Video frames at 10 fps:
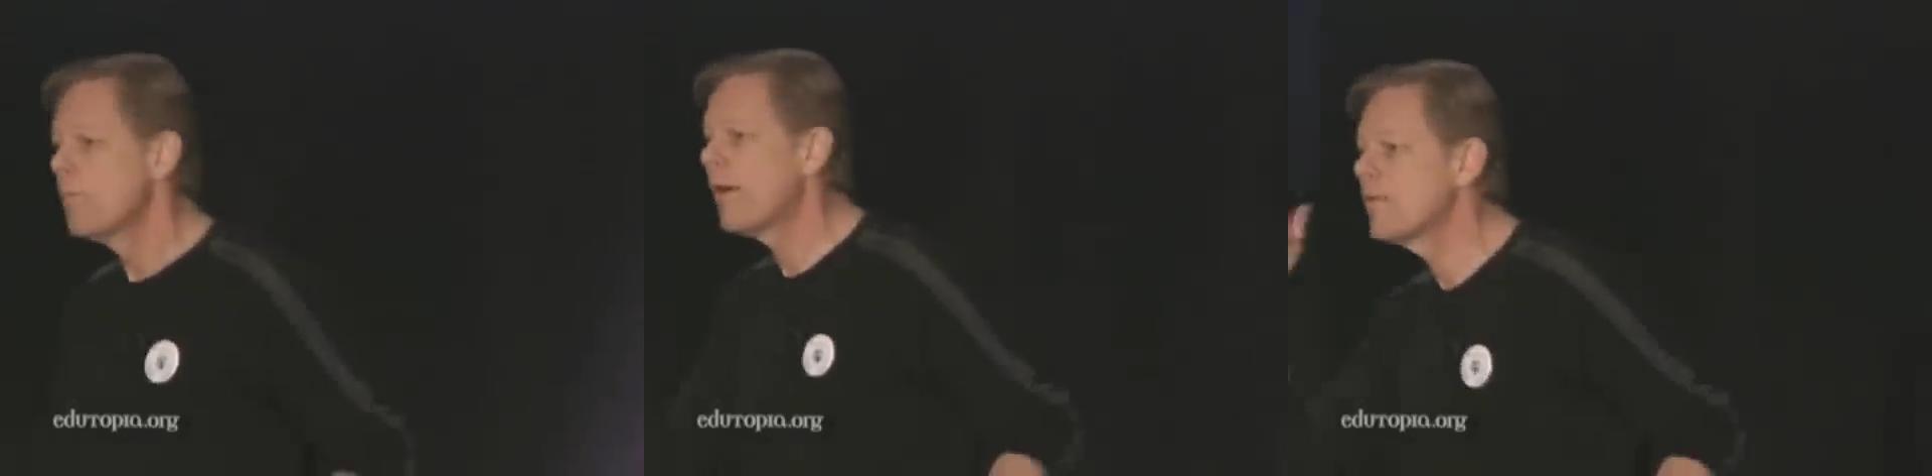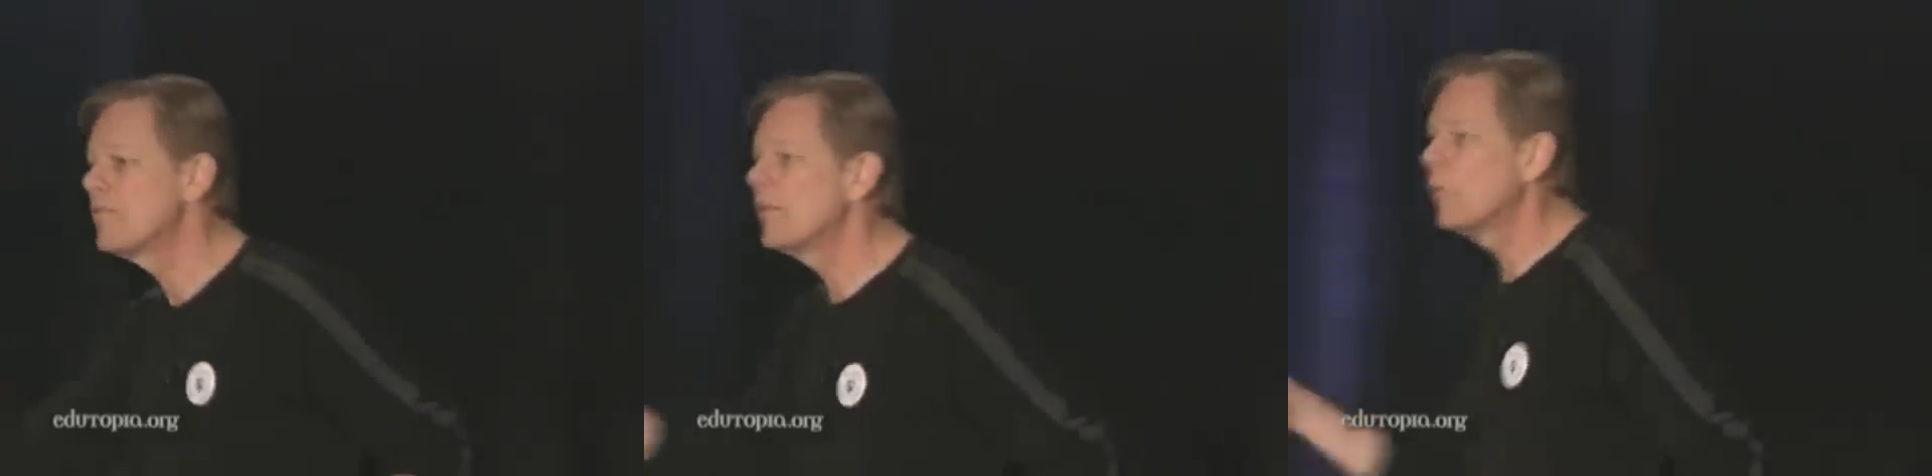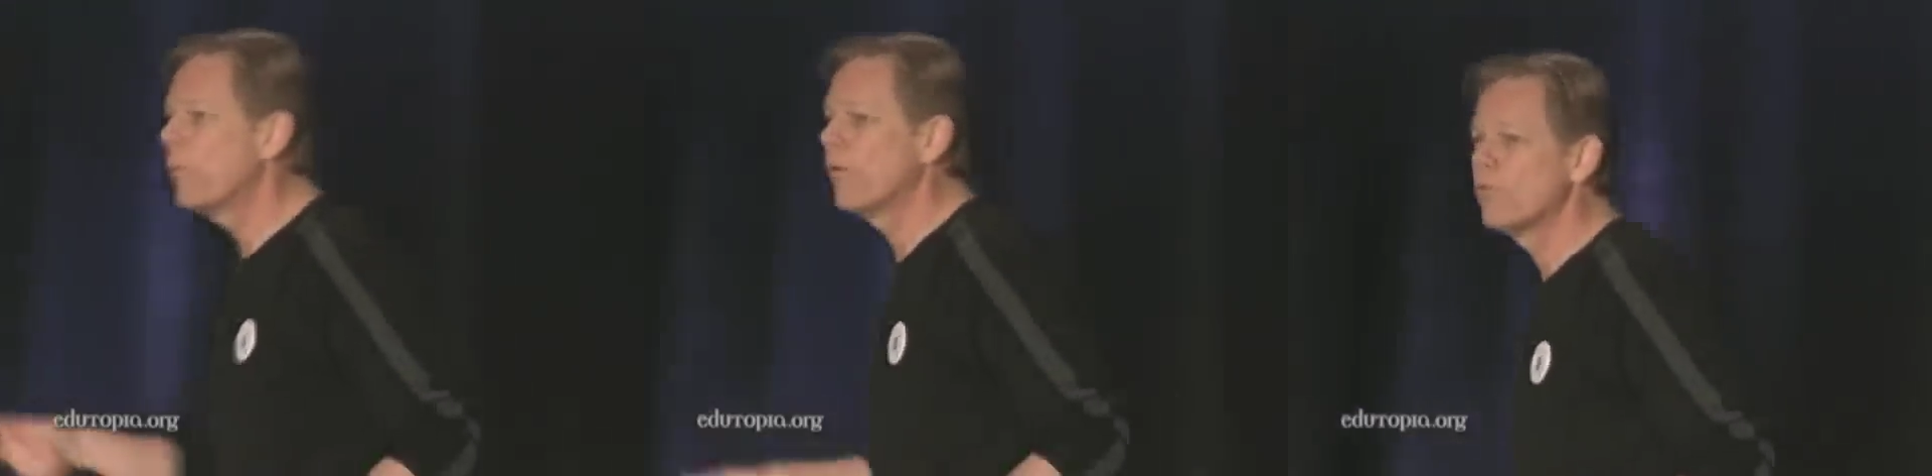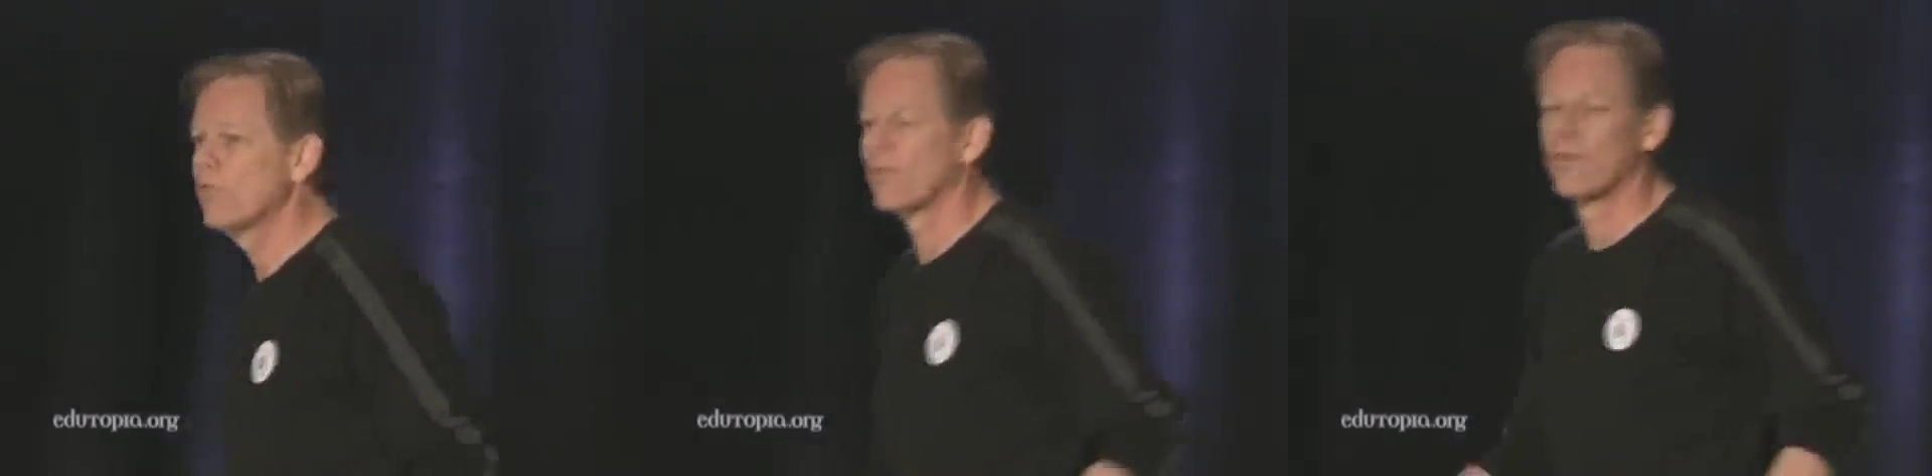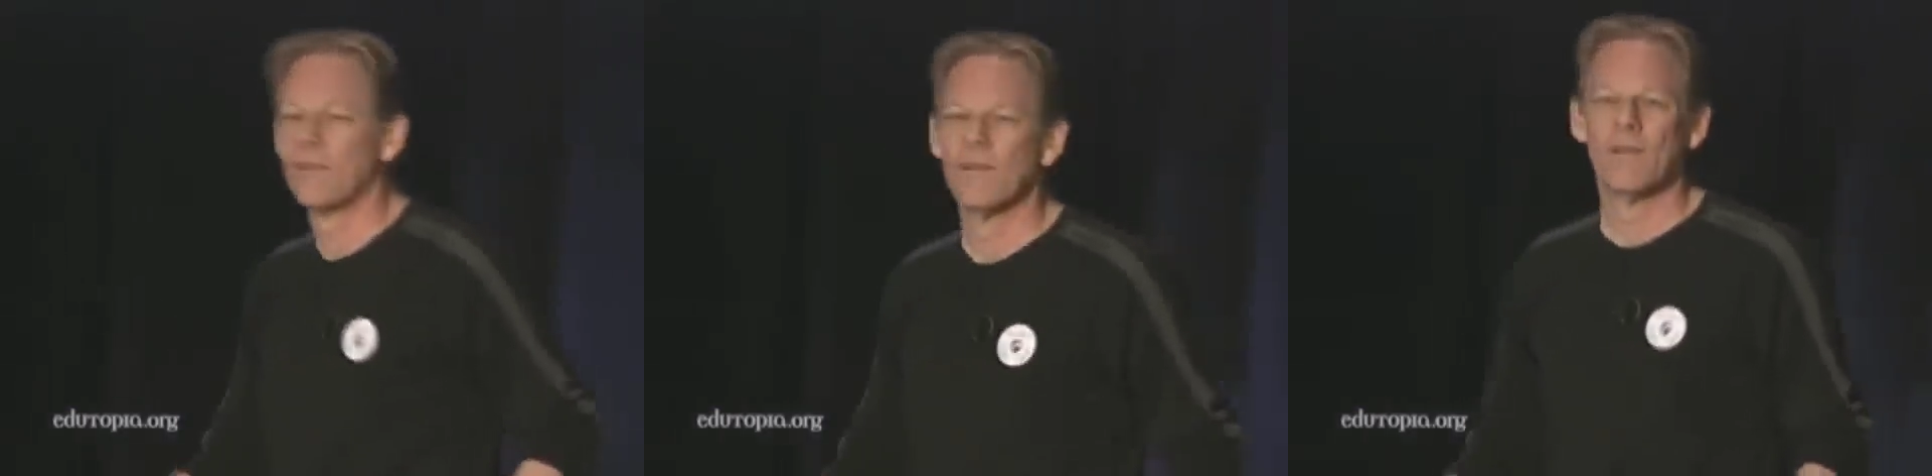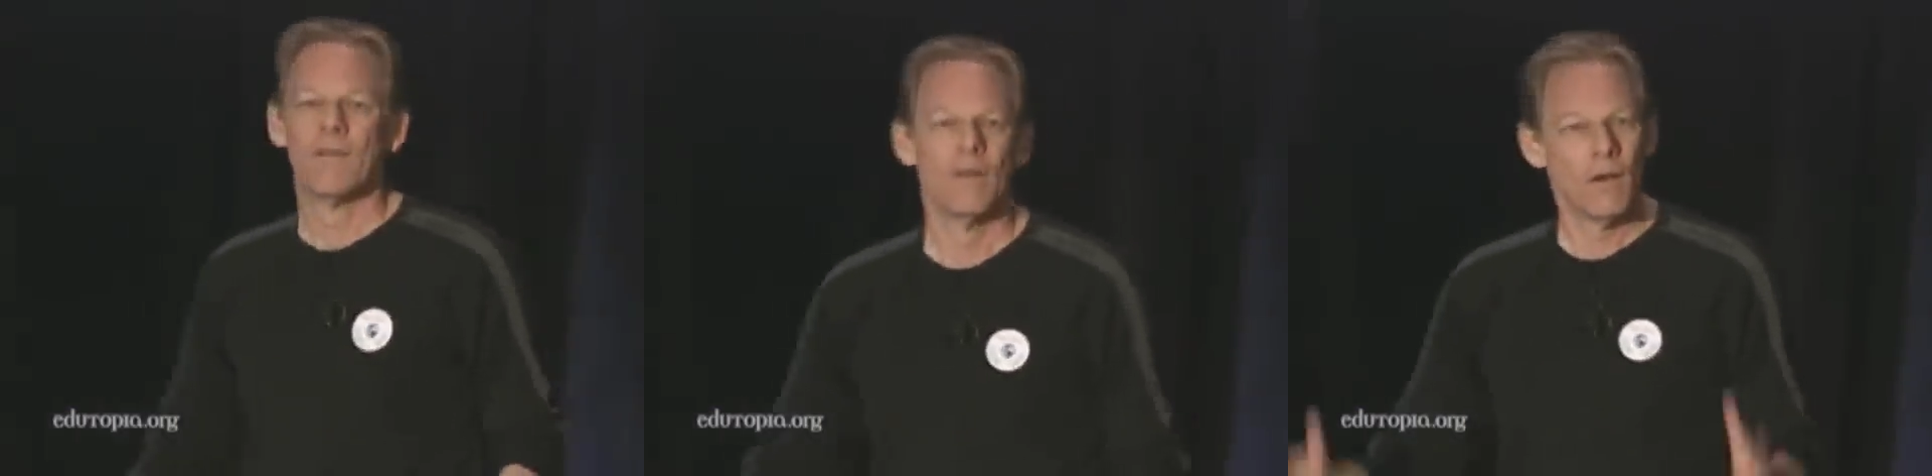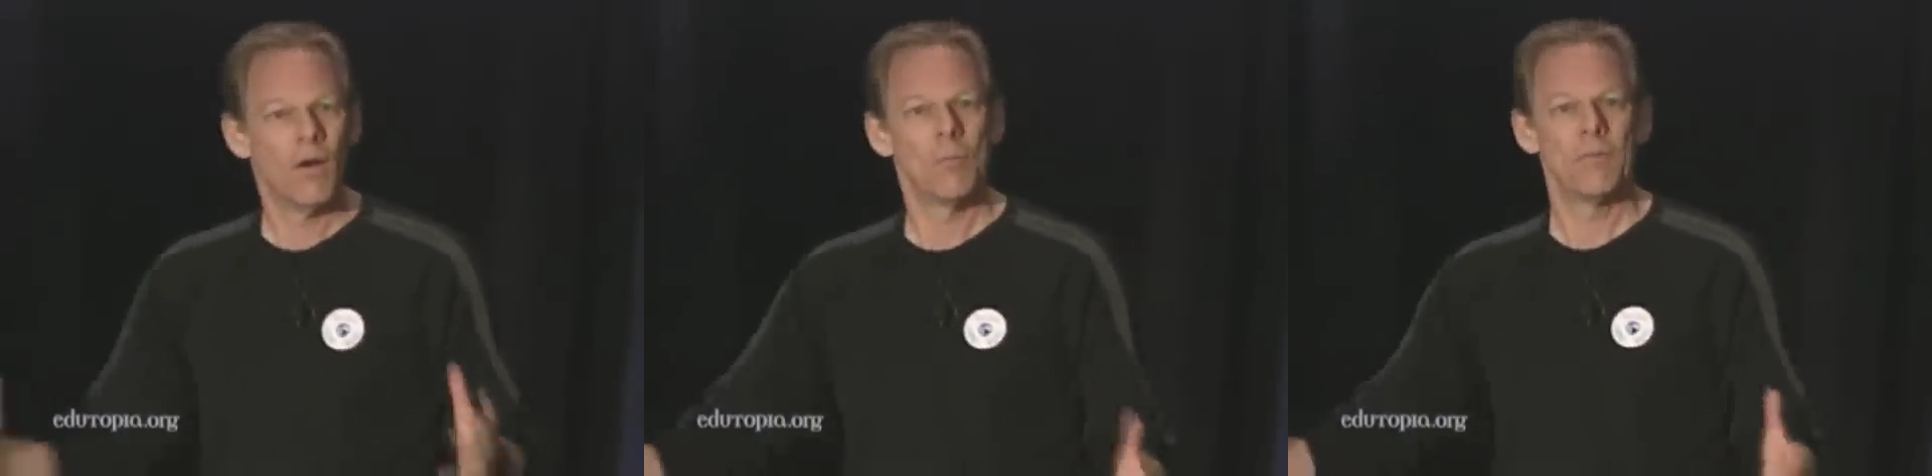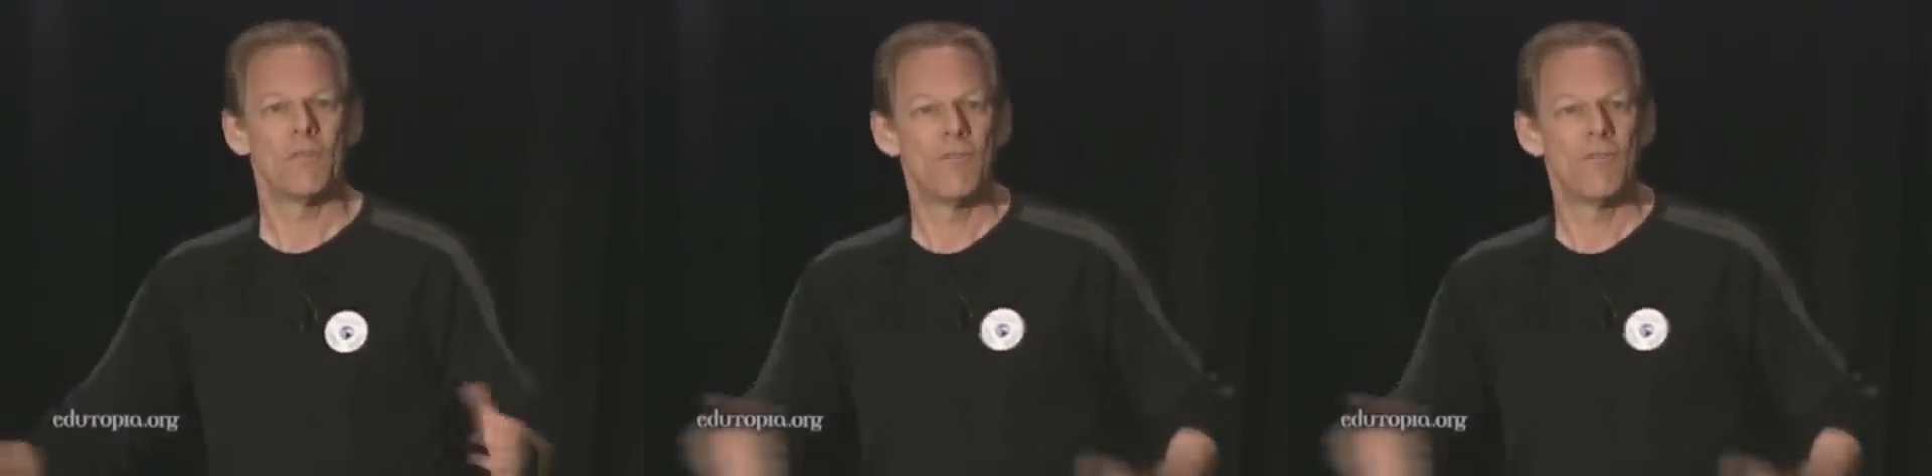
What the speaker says: by a single person. Well, I put the